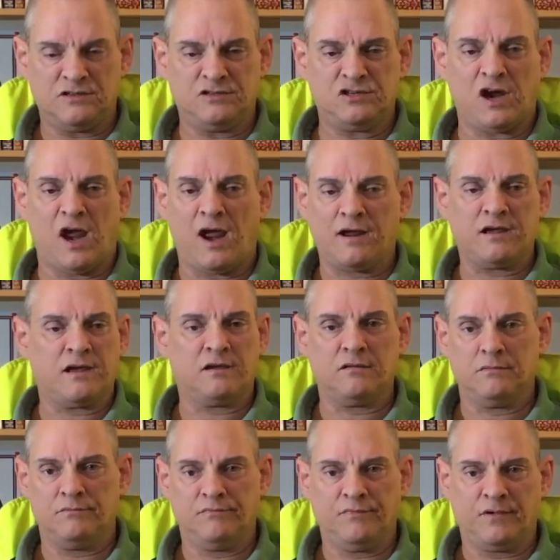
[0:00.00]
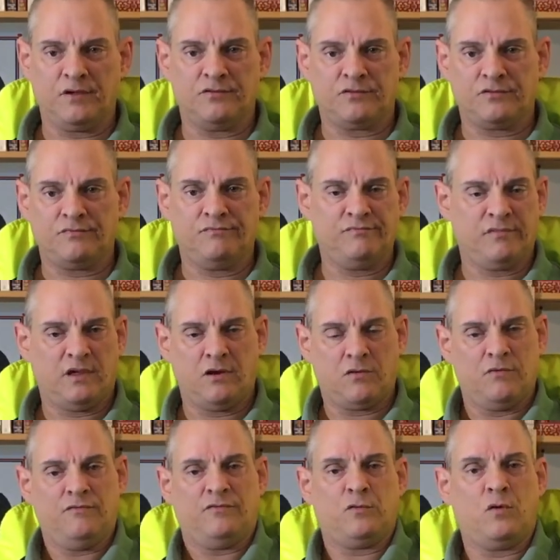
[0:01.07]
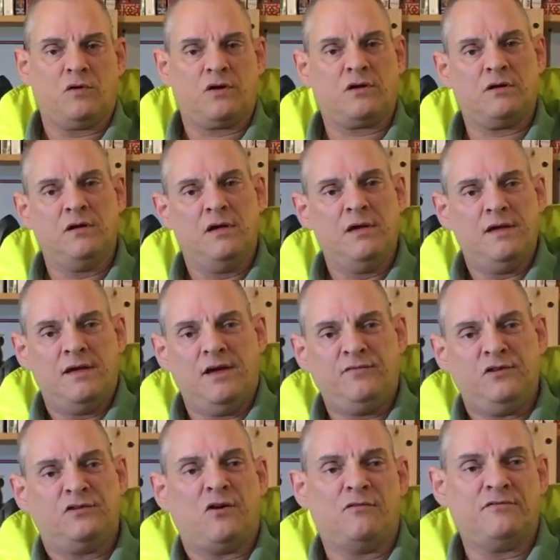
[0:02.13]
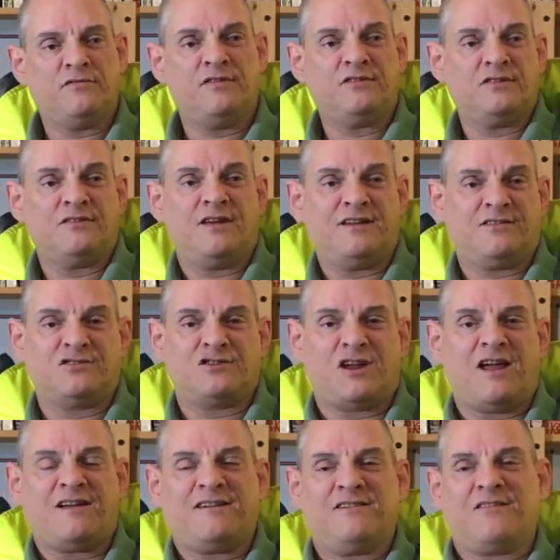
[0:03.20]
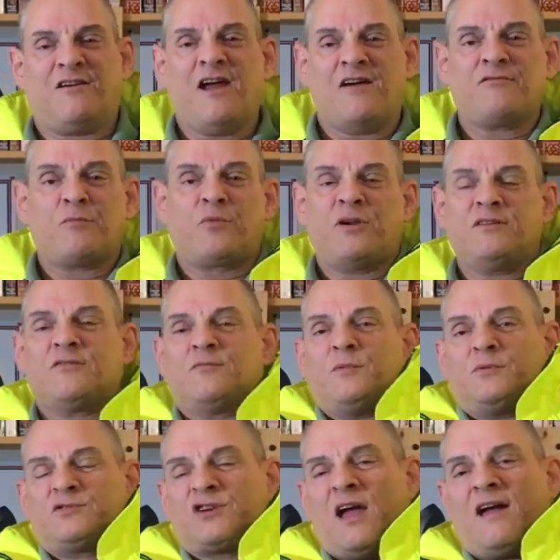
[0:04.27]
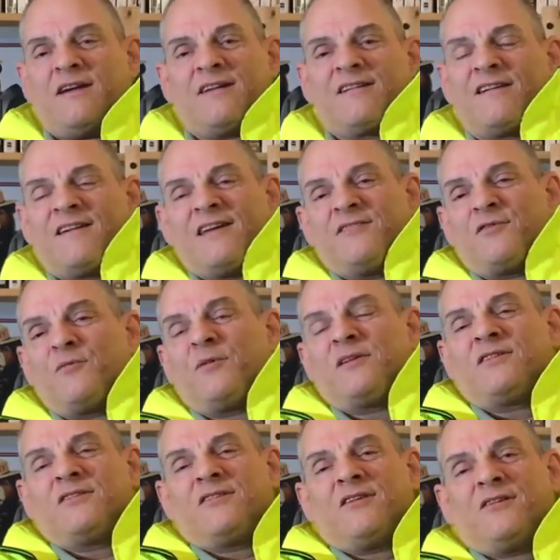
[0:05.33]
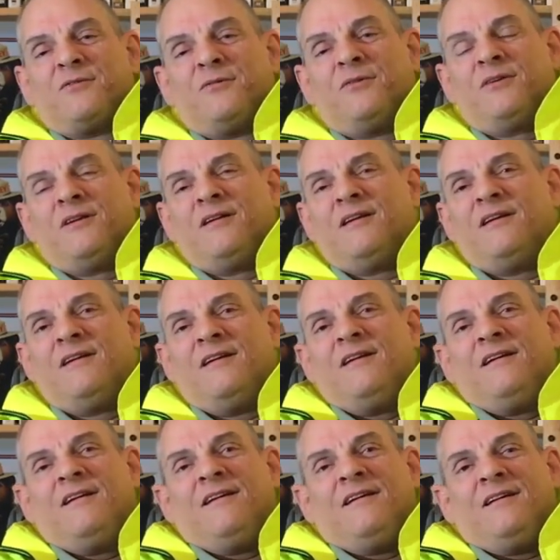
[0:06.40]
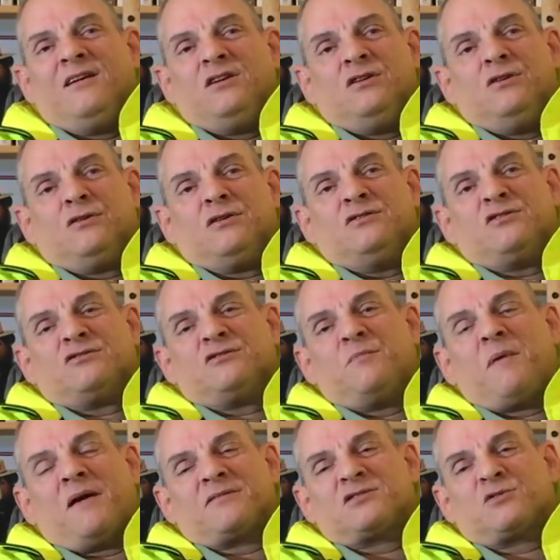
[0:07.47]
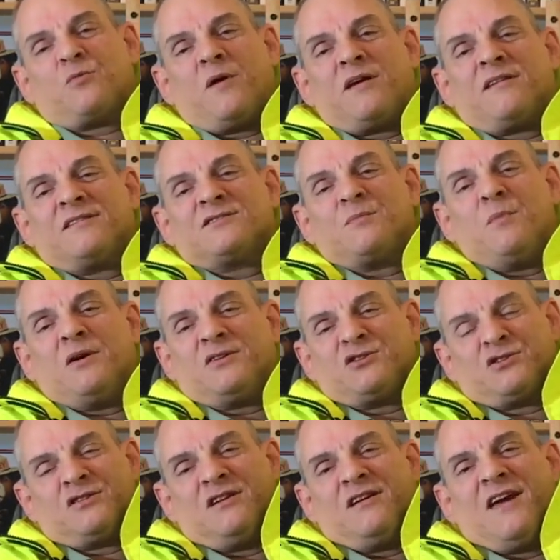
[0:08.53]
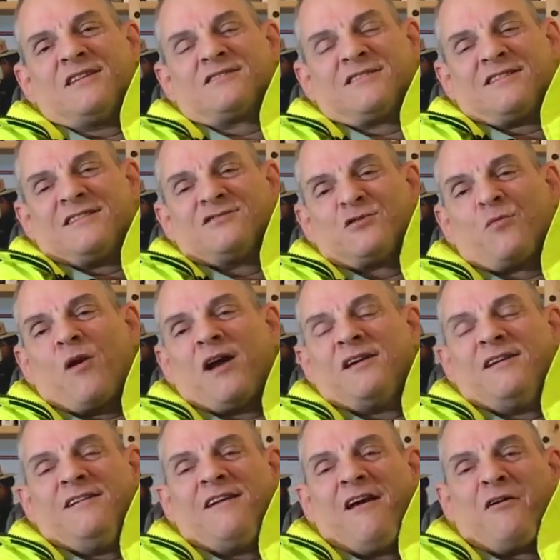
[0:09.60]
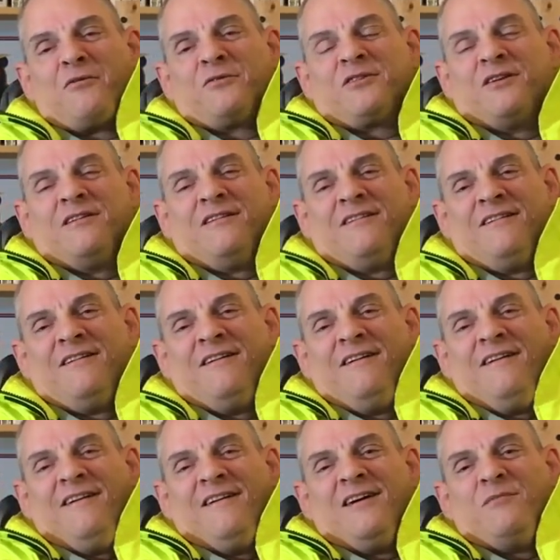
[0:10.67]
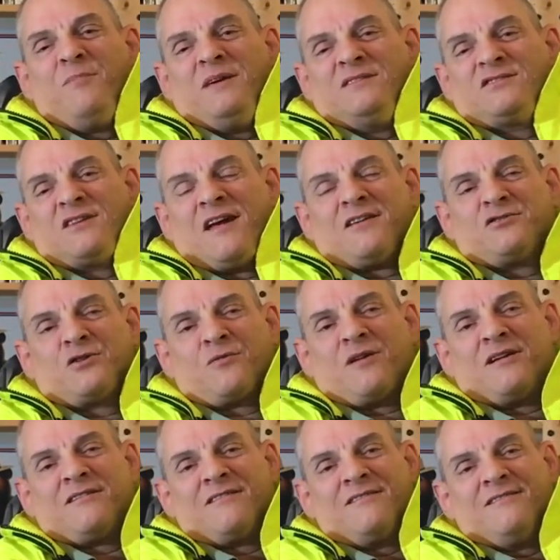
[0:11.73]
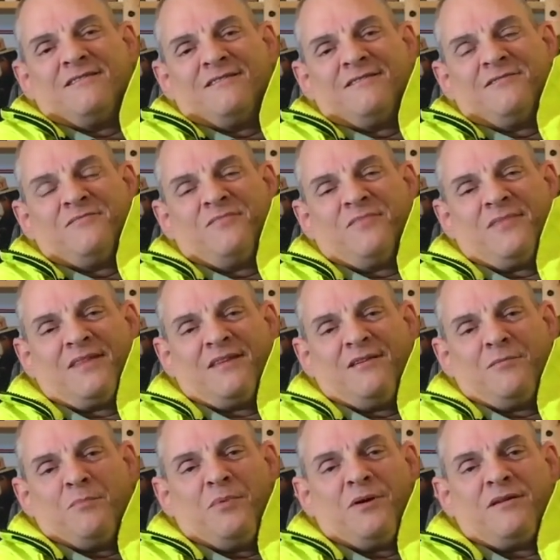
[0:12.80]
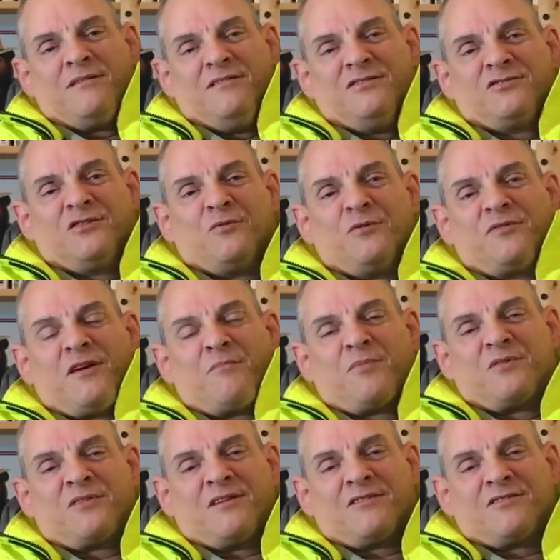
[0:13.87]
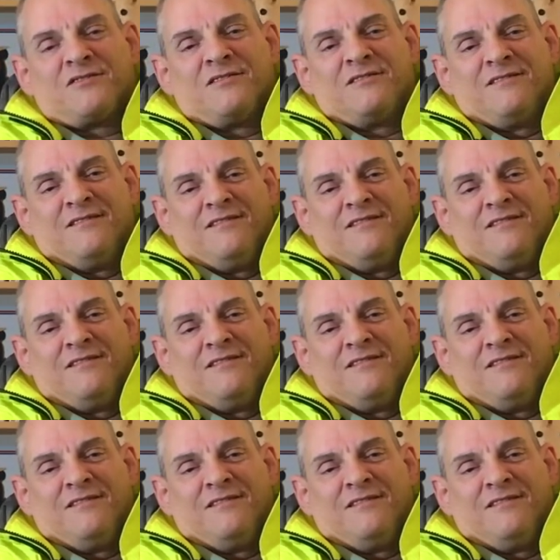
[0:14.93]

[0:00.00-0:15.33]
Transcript: the jacket, because here in Florida, if you don't ventilate your jacket or have a breathable jacket, and even when you do, you could just about sweat as much as it is raining out and be saturated, but you still want that protection.